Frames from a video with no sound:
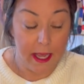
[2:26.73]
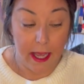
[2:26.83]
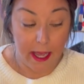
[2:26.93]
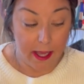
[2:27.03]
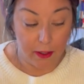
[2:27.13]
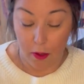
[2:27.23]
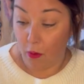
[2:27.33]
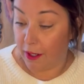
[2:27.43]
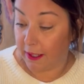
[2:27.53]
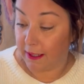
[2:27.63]
and I
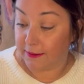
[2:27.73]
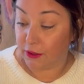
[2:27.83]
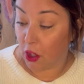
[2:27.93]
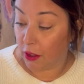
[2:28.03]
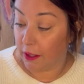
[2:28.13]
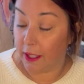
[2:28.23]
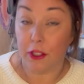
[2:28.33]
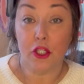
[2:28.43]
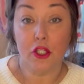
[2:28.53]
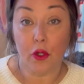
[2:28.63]
want to get started and
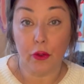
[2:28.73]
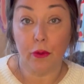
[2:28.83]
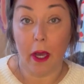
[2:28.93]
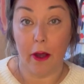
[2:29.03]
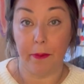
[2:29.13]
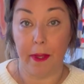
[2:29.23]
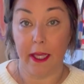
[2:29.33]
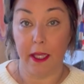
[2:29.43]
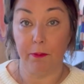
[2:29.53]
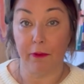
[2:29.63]
show you how to make
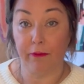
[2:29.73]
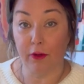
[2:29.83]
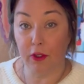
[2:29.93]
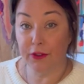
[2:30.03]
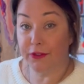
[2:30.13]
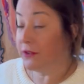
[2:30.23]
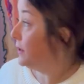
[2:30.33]
it. But first,